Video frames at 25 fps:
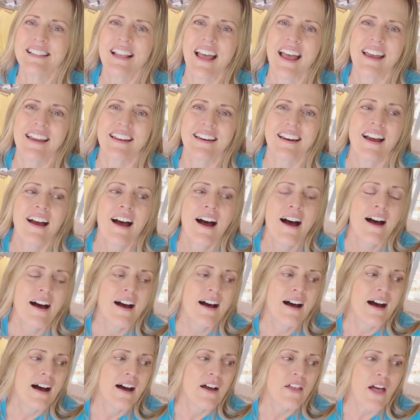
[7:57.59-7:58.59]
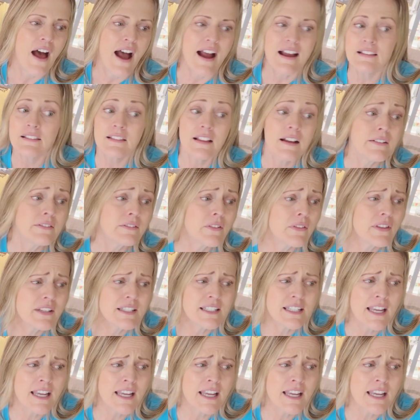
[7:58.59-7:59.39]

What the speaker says: And I loved the